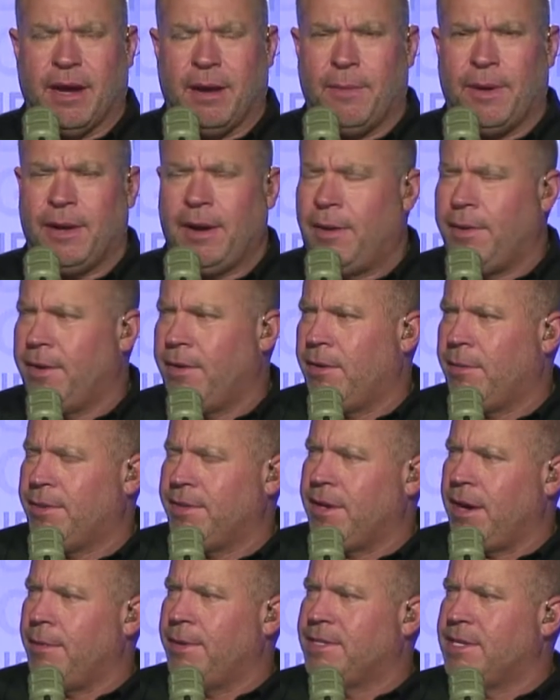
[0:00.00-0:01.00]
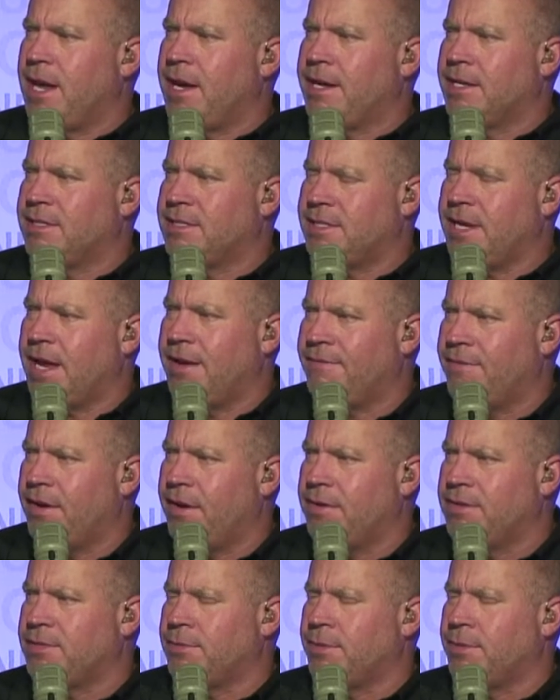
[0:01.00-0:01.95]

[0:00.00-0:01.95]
I mean, are we talking CFOs?